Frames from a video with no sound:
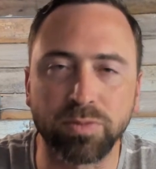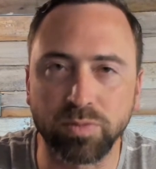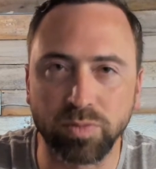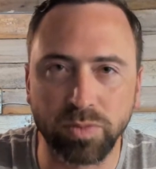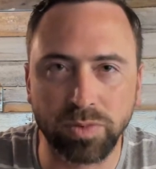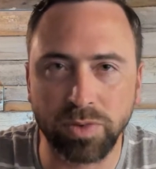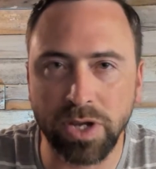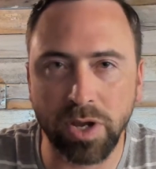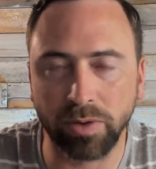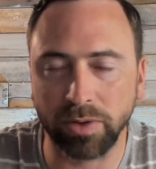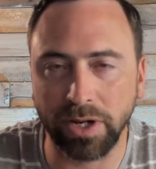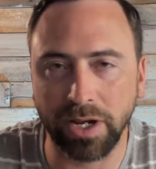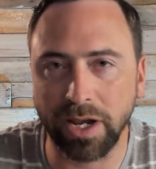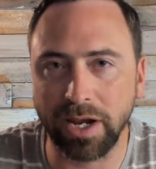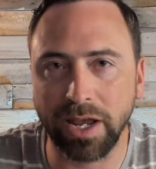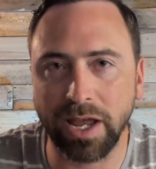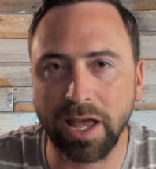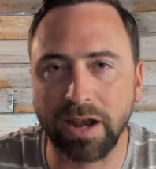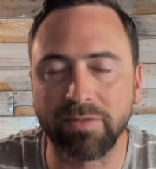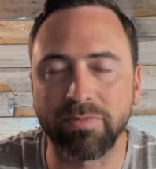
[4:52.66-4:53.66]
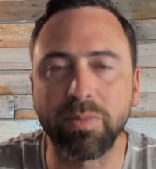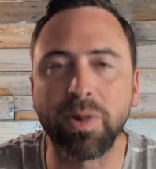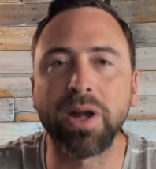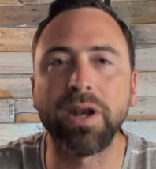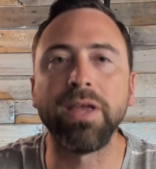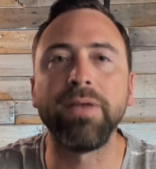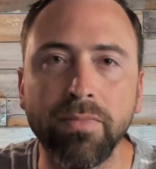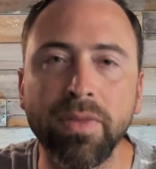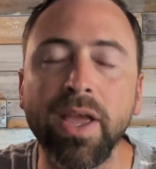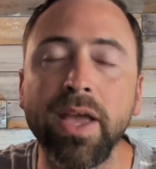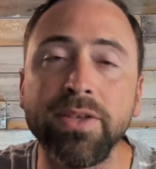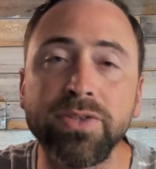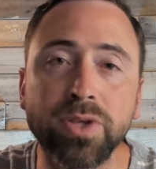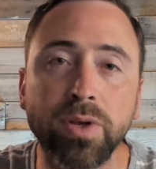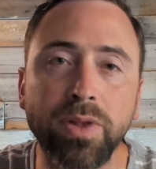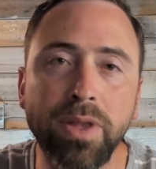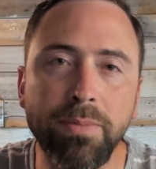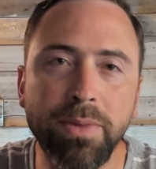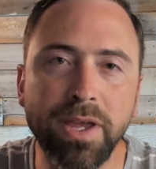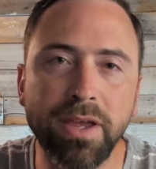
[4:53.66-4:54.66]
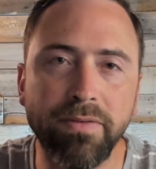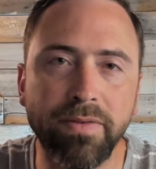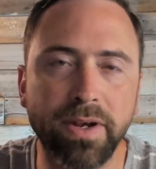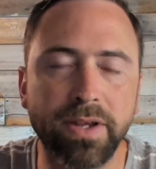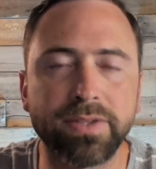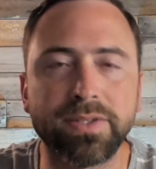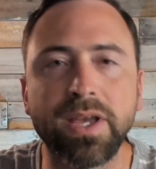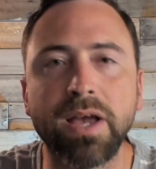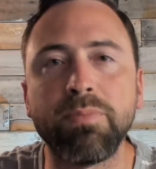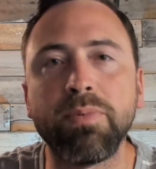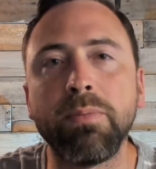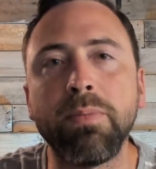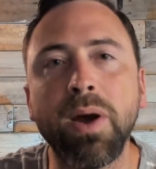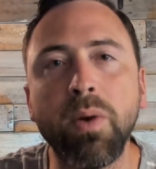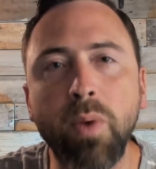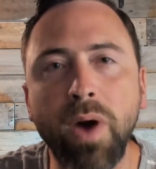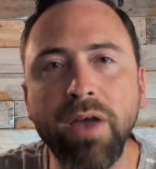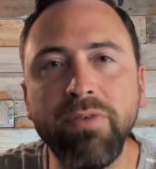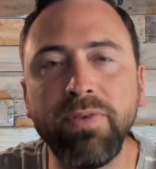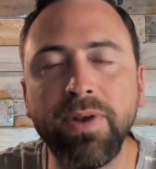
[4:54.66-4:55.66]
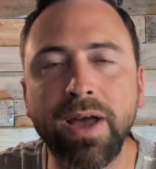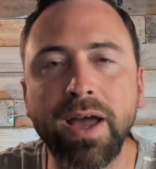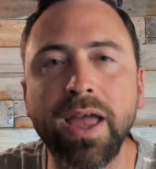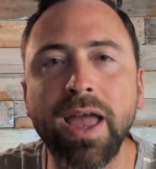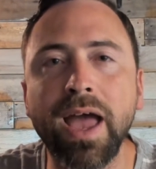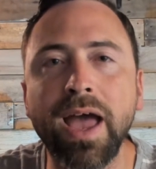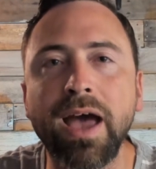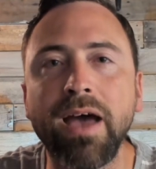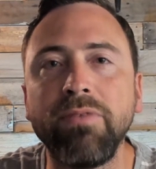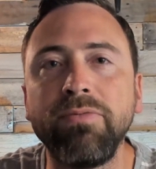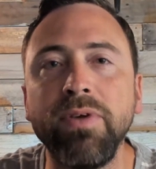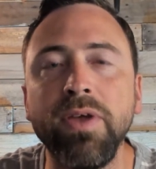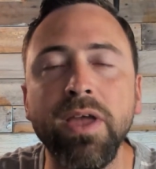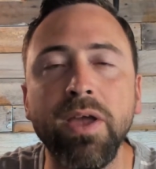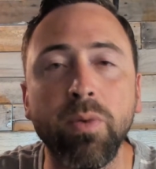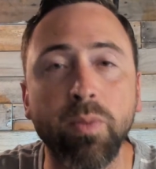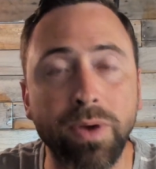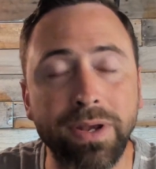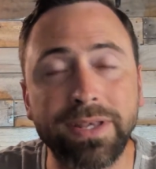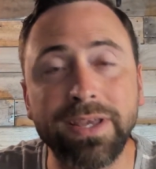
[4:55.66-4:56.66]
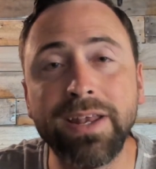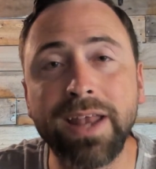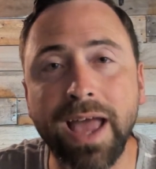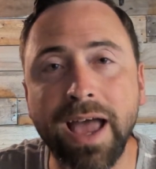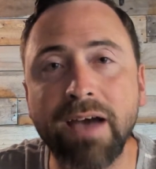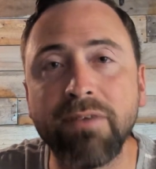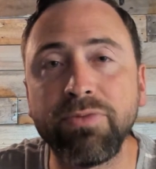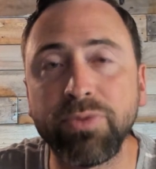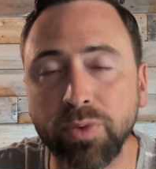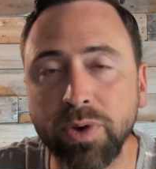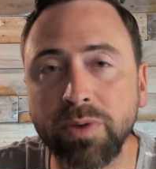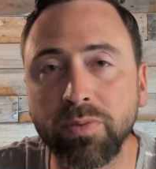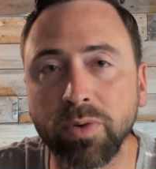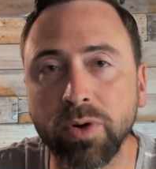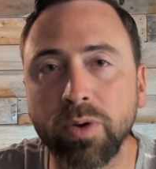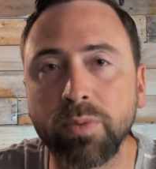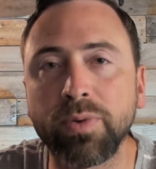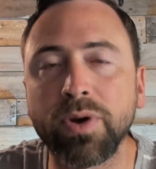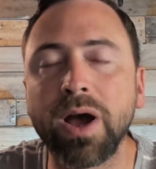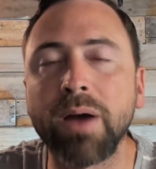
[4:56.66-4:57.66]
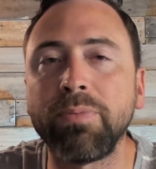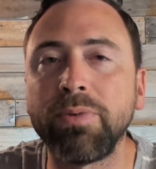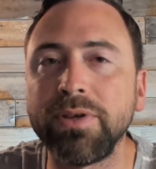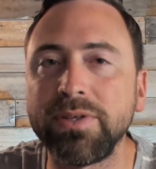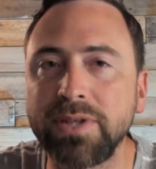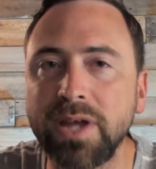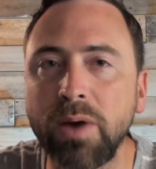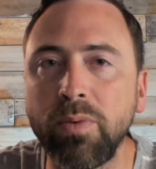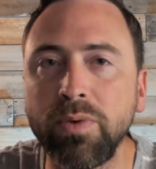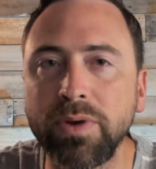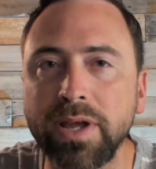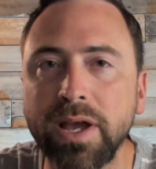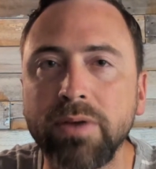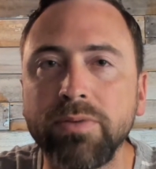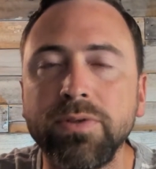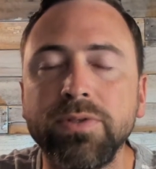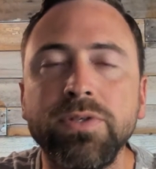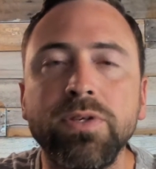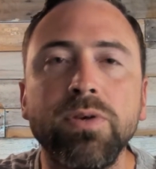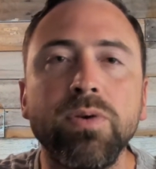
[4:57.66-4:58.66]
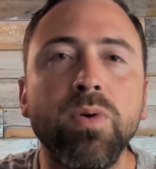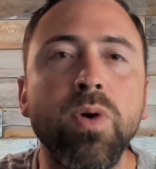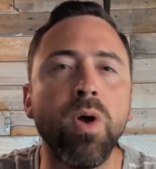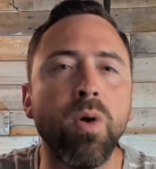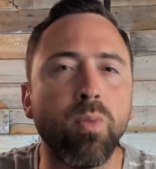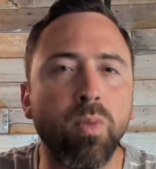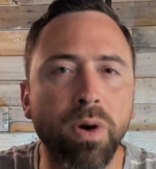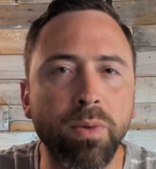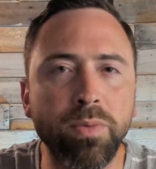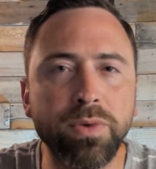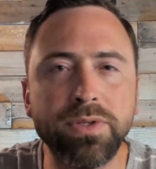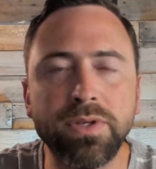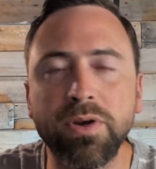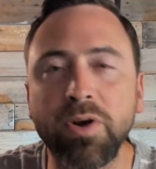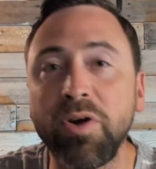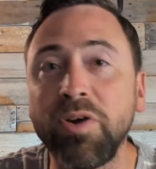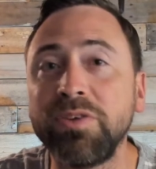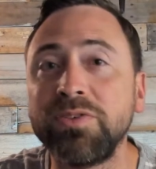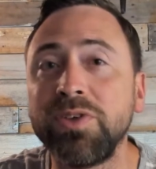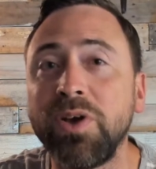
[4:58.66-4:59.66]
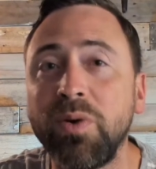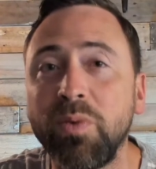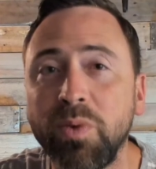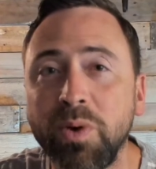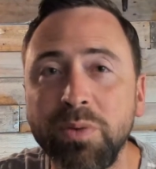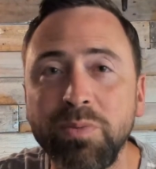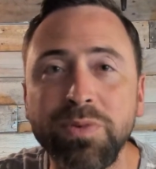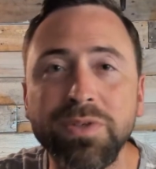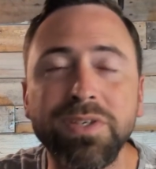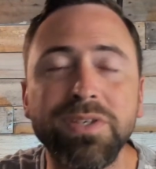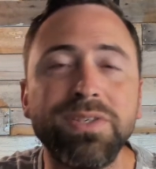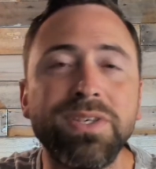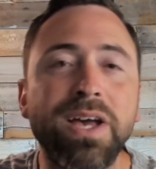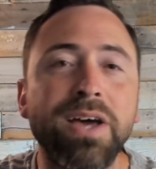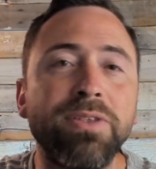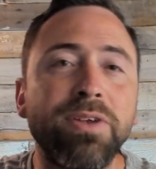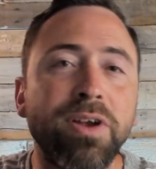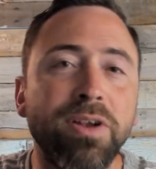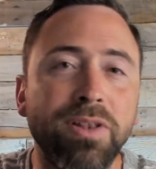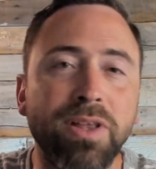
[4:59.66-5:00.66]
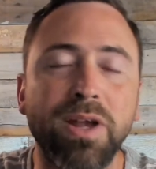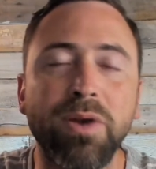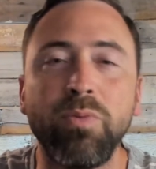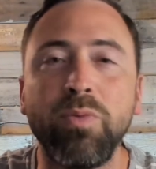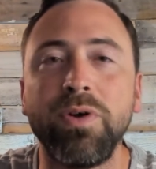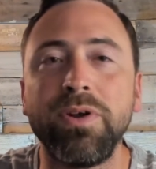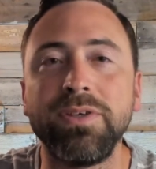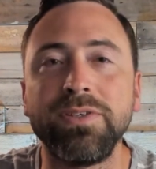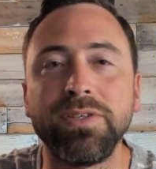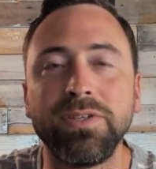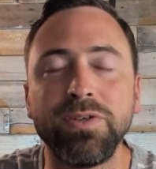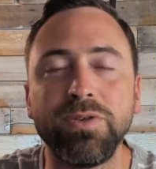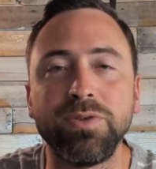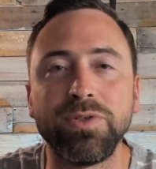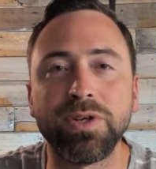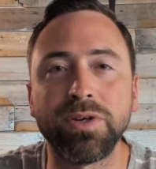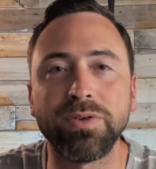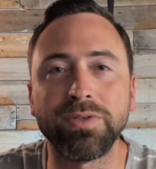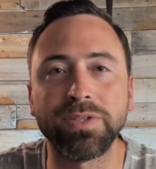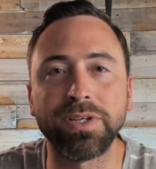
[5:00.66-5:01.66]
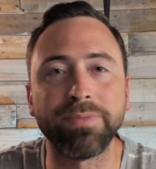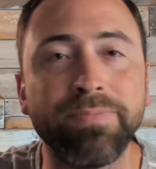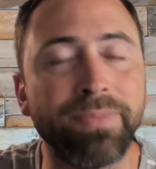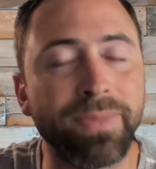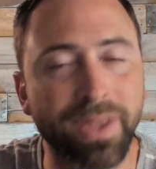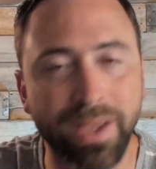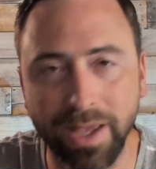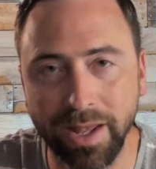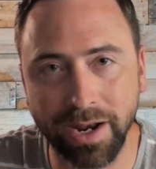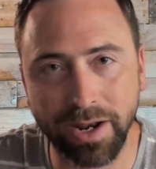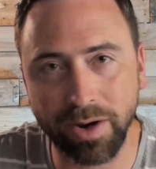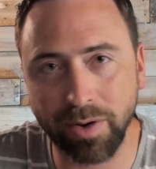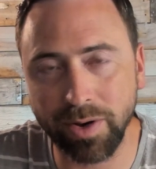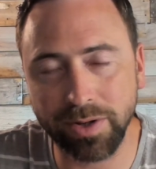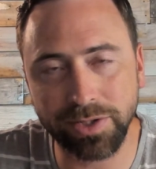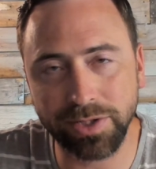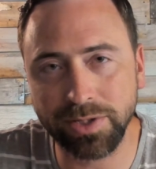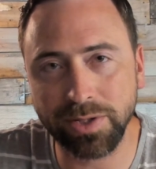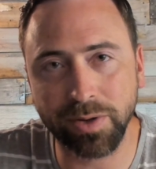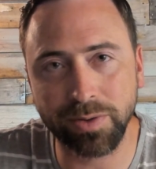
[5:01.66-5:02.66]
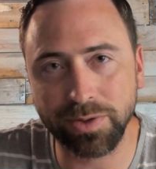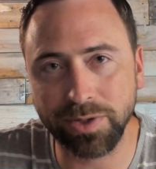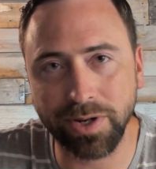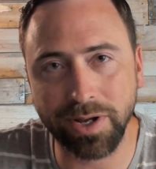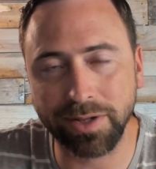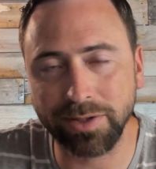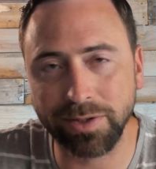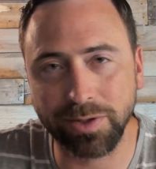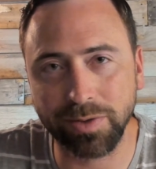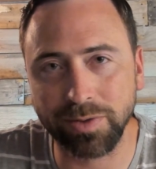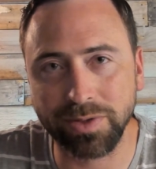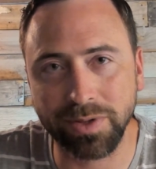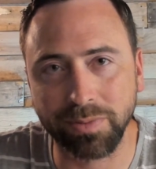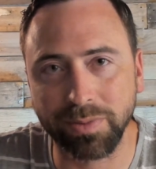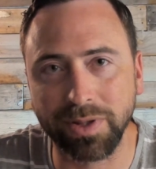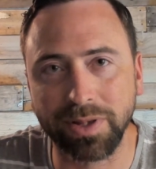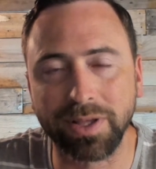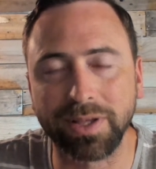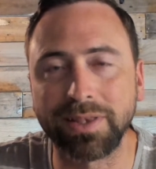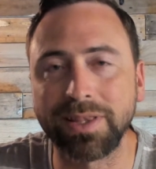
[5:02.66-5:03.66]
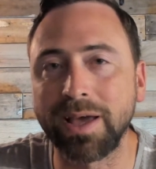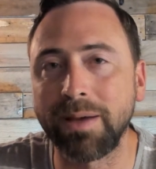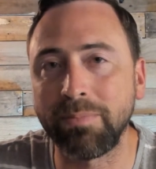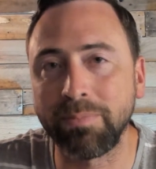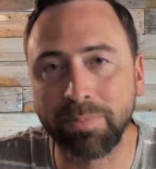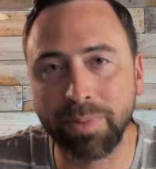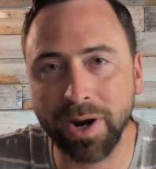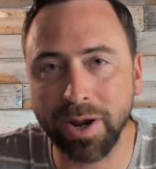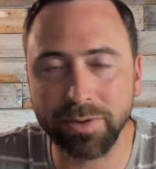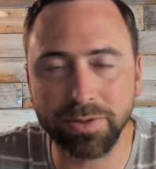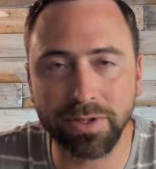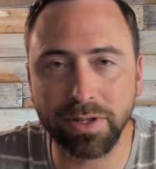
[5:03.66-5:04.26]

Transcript: yielding any kind of money. And so let me give you an example. My wife and I we did have 3 rental properties. Now we're down to 2. One was in Arkansas, one was in South Carolina, and one is in New Jersey. And I know I just told you not to do something like that, but I was in the